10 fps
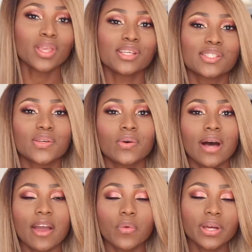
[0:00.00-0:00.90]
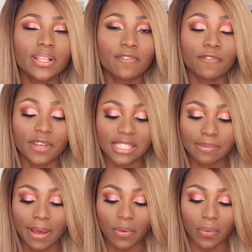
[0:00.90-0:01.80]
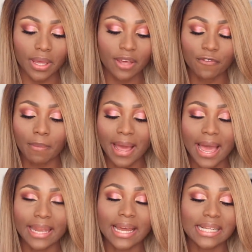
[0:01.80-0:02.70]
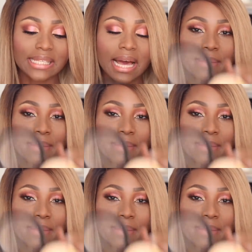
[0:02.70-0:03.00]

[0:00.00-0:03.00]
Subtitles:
So I quickly fixed my wig. For my highlighter,